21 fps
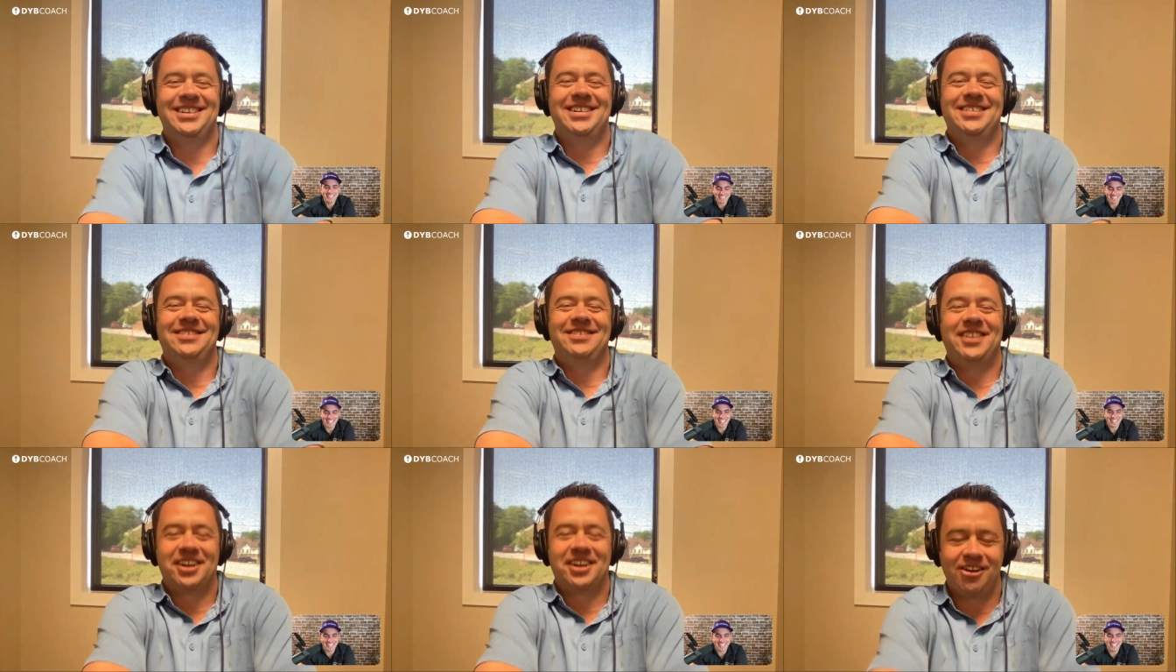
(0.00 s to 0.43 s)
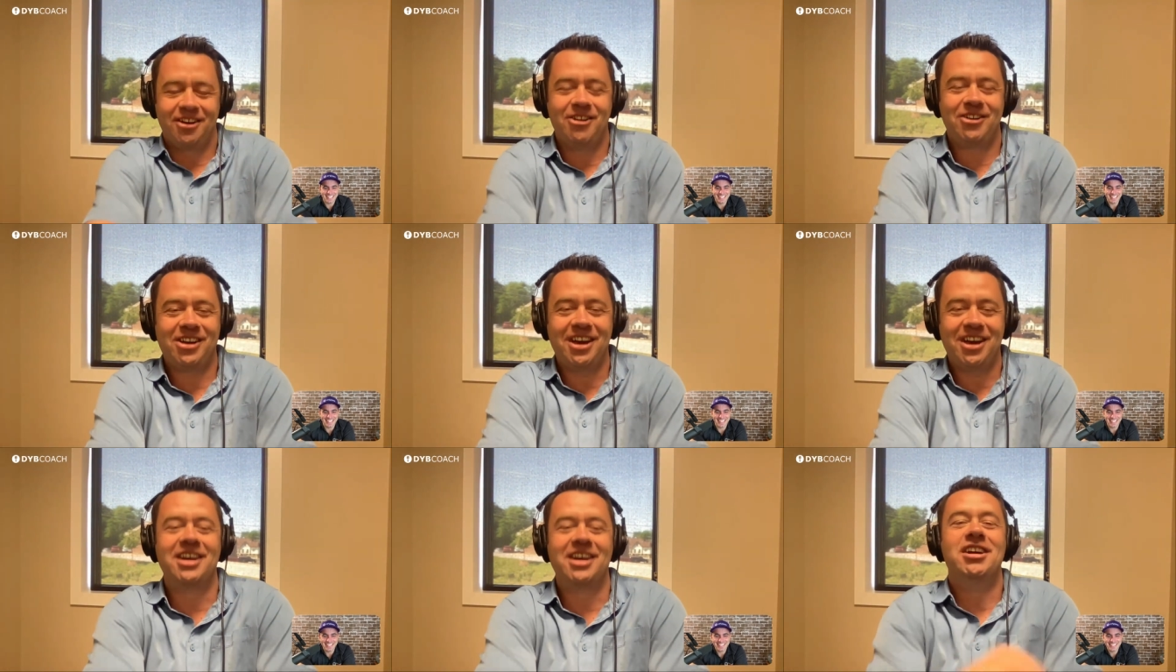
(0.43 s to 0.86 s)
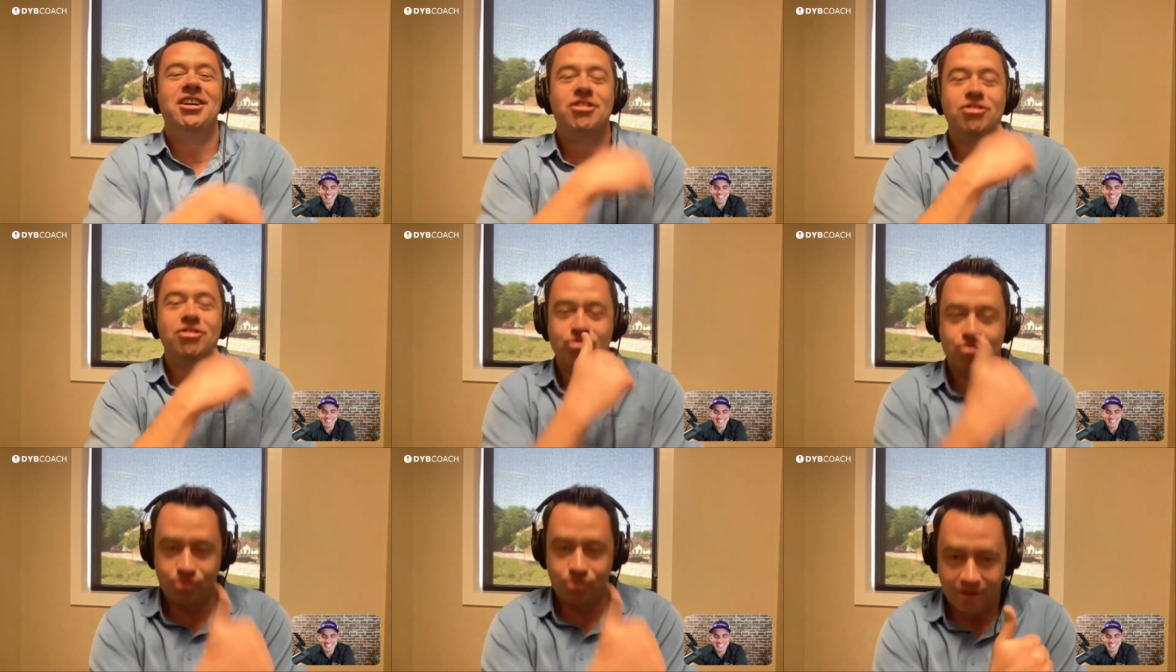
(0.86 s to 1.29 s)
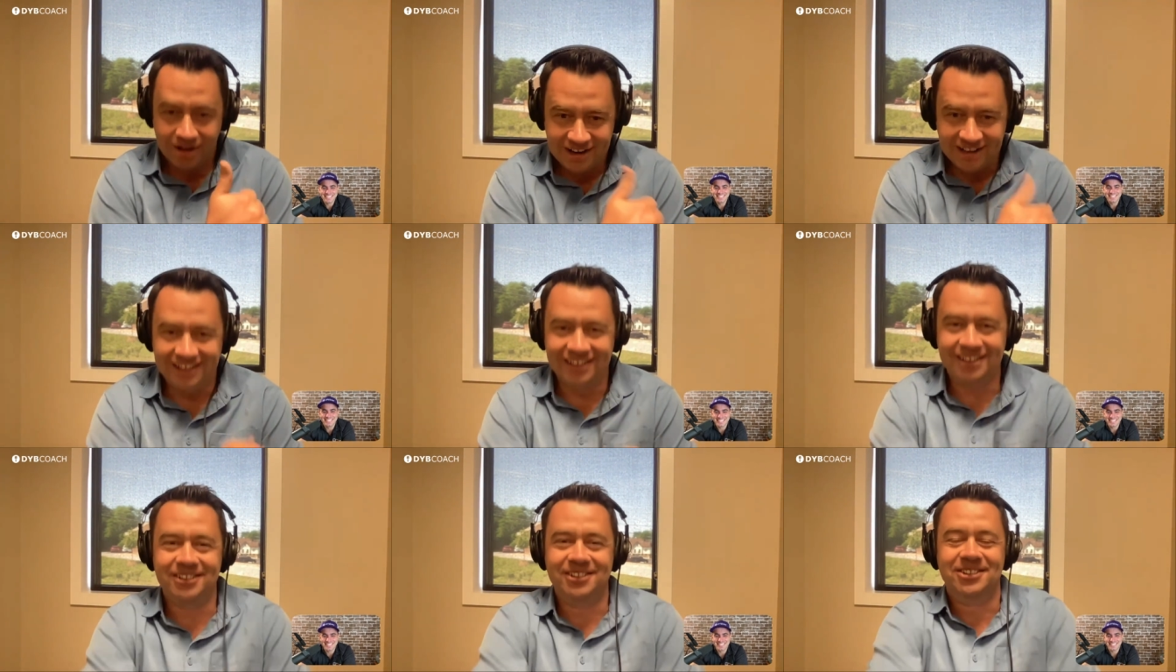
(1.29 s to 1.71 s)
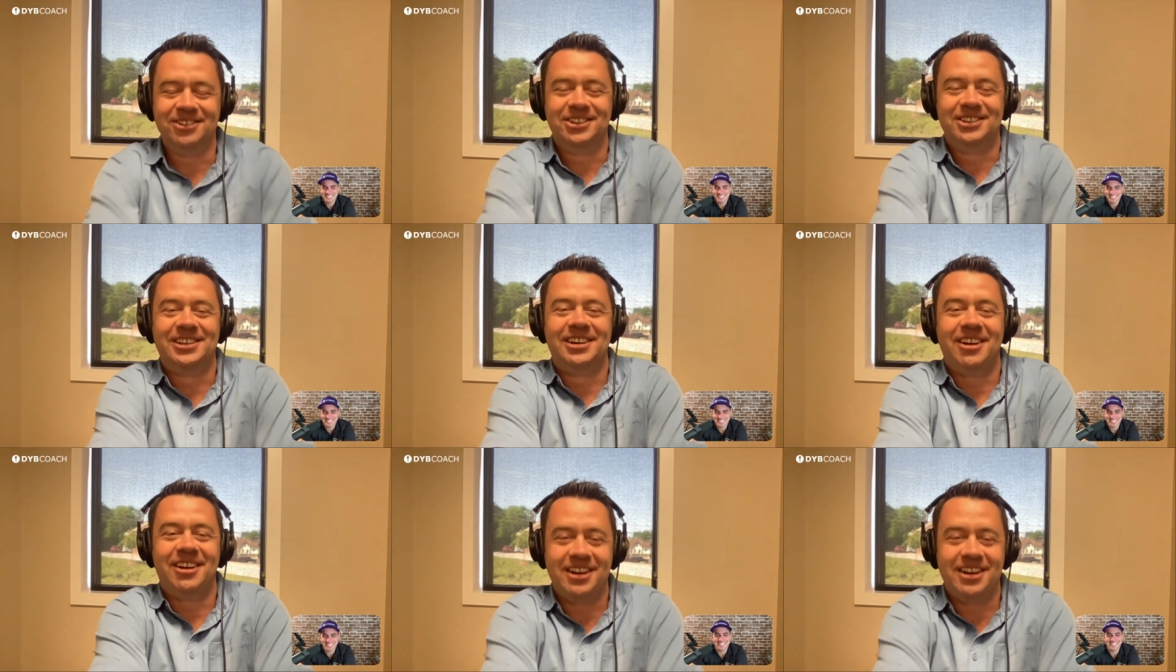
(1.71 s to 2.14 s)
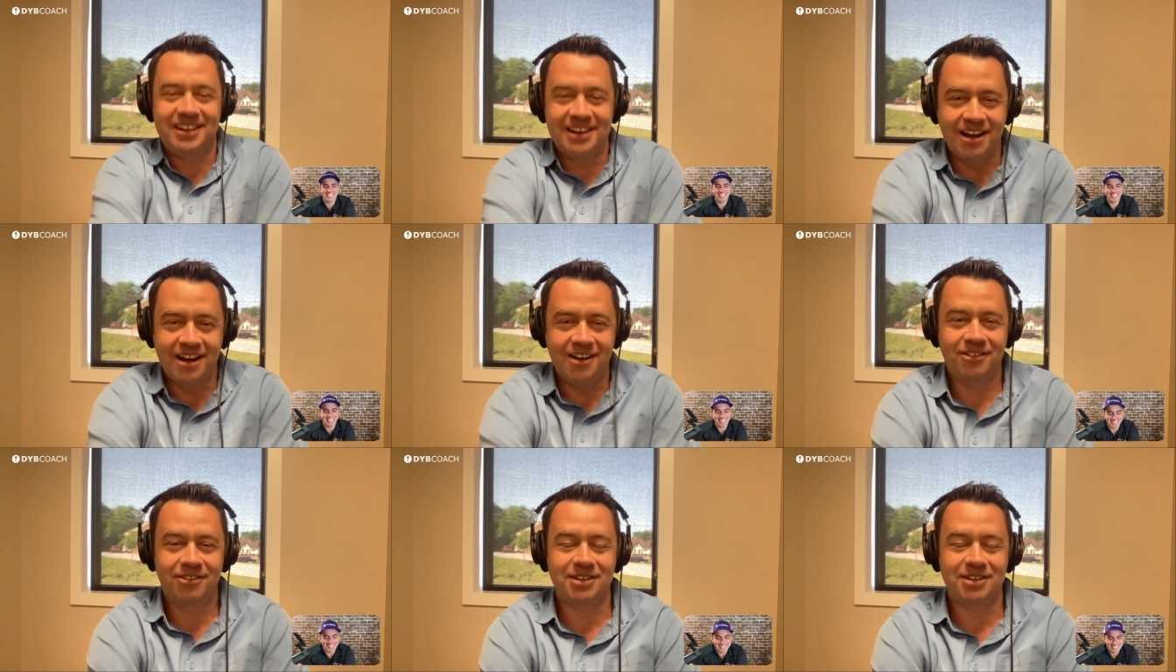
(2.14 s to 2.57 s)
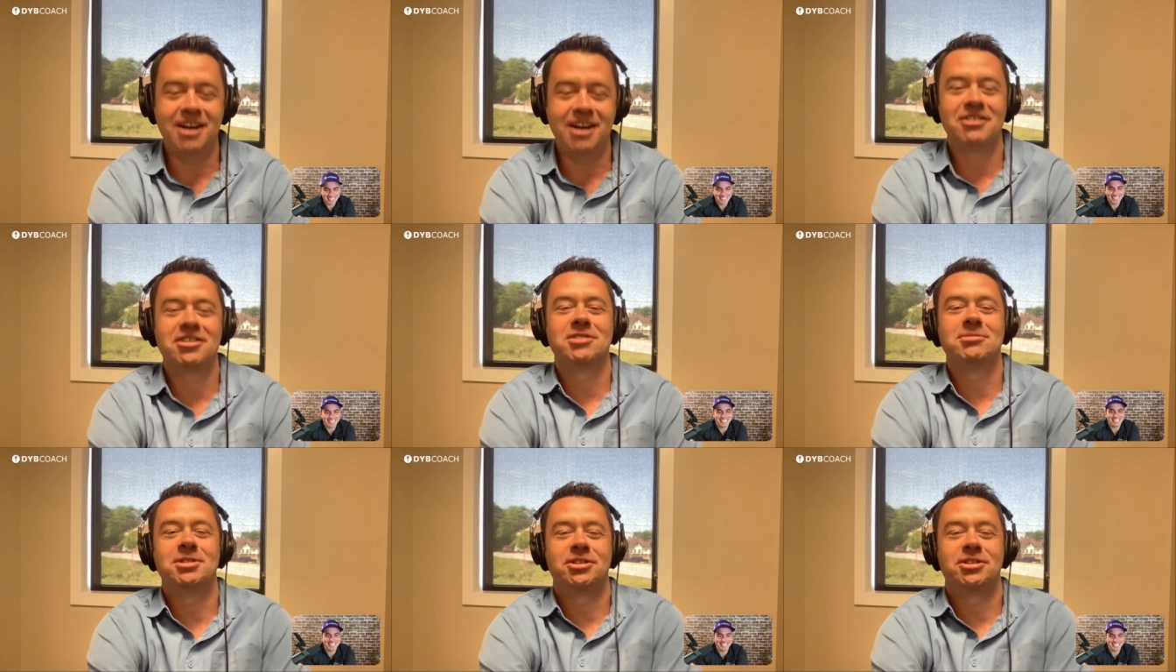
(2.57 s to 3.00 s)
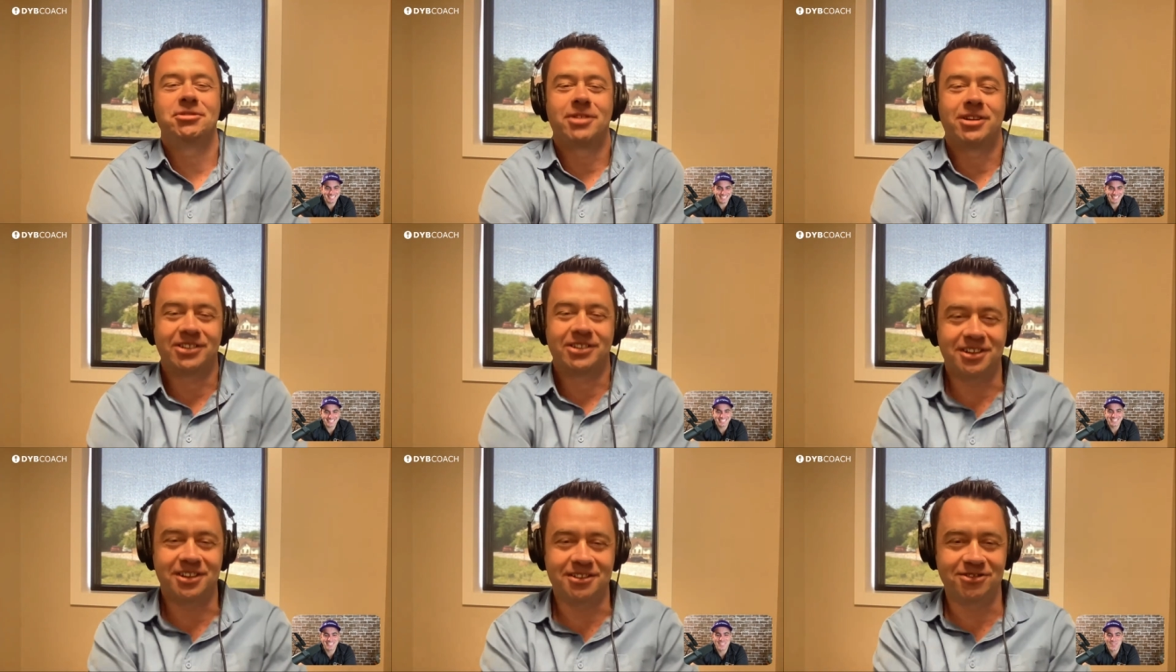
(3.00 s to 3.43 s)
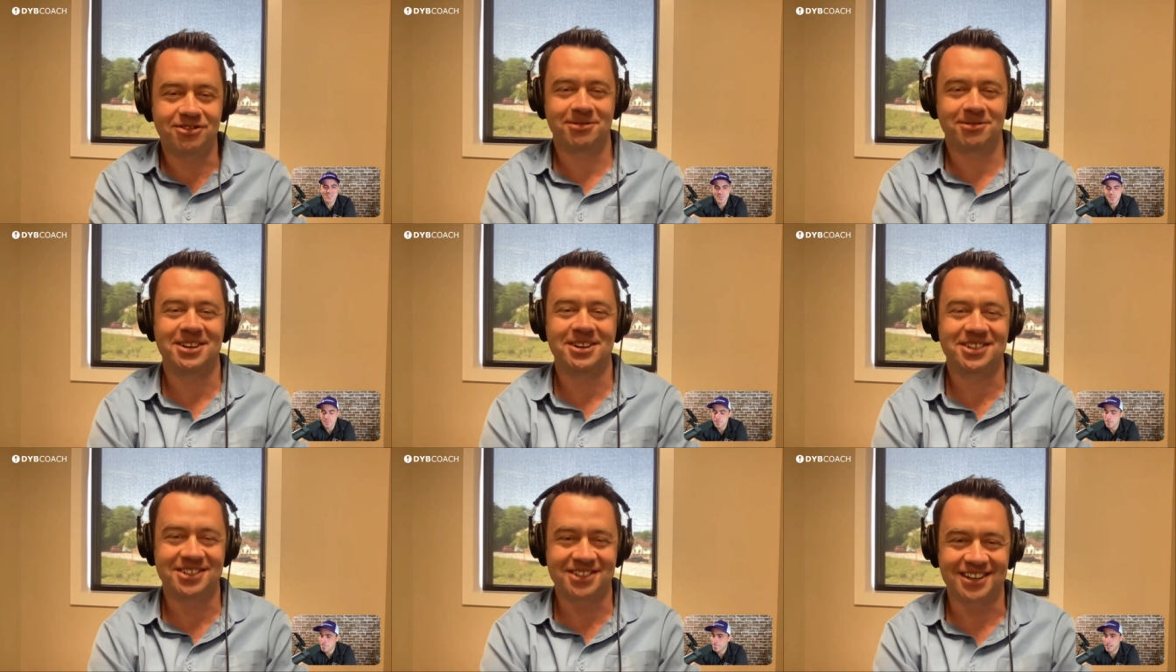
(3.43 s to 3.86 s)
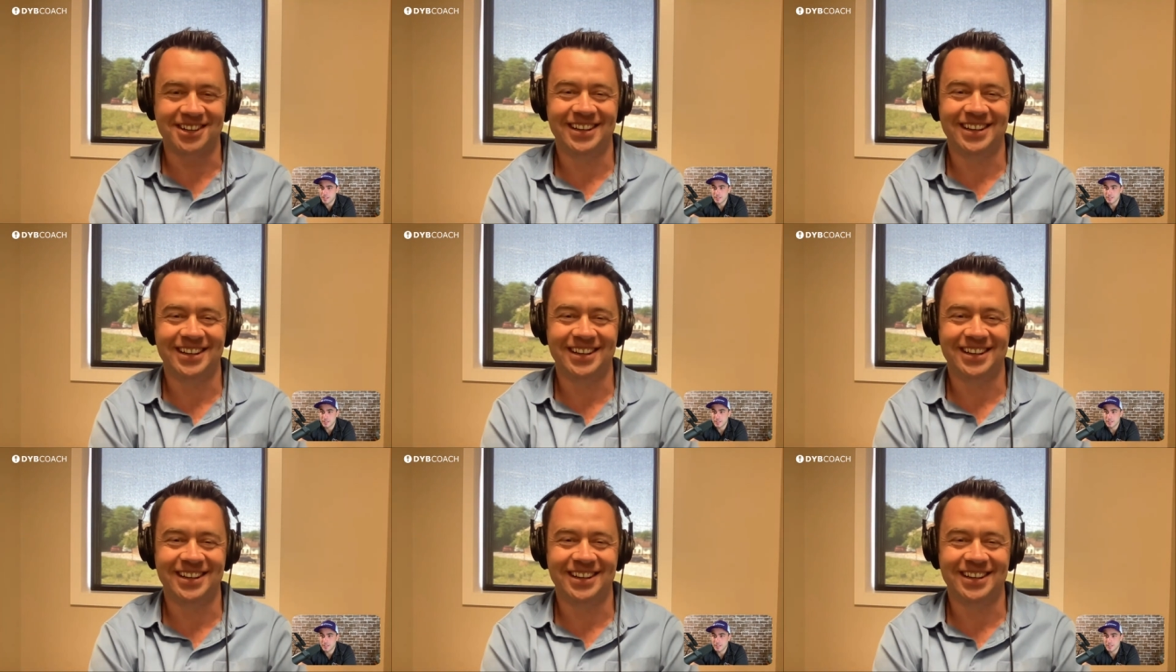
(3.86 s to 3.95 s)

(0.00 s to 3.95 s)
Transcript: Yeah, yeah, yeah, okay. yeah, yeah great news. All right, yeah. now, now give me the rest of the information.